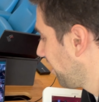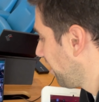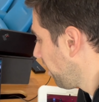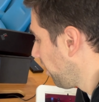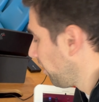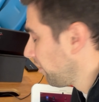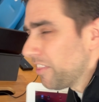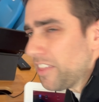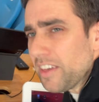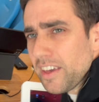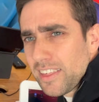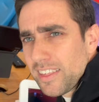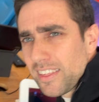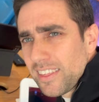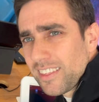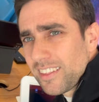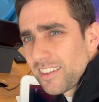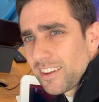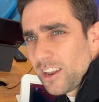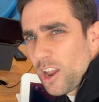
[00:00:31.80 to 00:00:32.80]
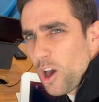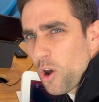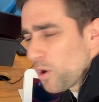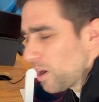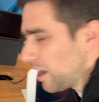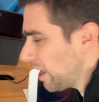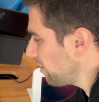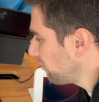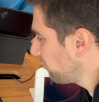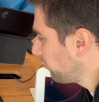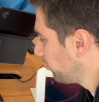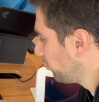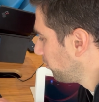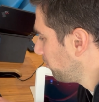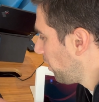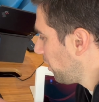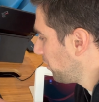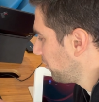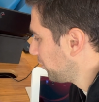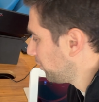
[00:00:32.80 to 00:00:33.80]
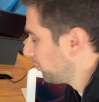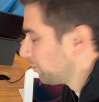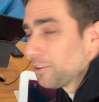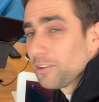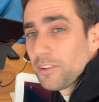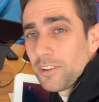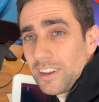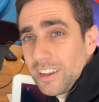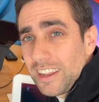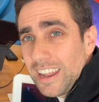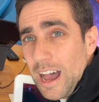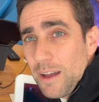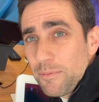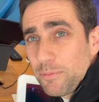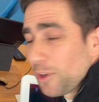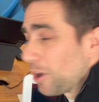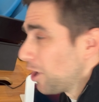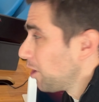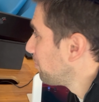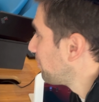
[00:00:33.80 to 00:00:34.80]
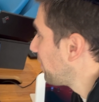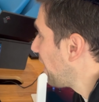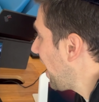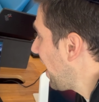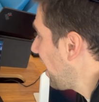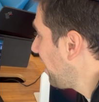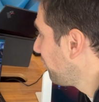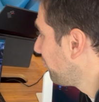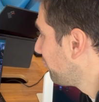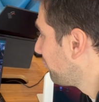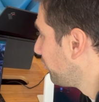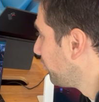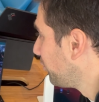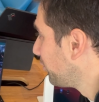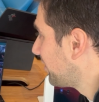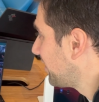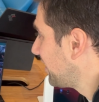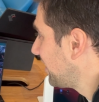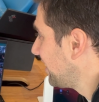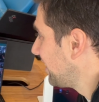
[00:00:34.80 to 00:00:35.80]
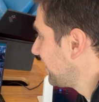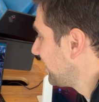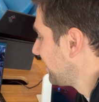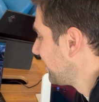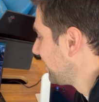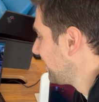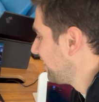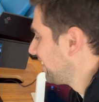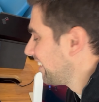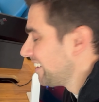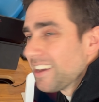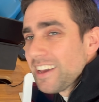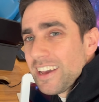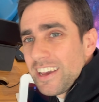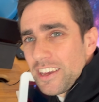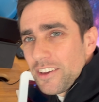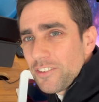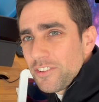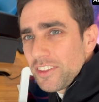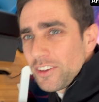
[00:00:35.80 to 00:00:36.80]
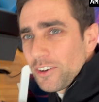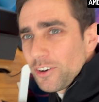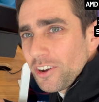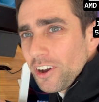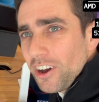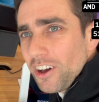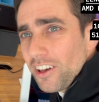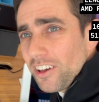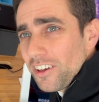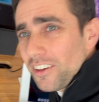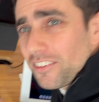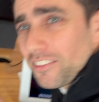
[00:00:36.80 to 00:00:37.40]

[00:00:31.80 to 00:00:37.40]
on this lower level model laptop, the L14, you've still got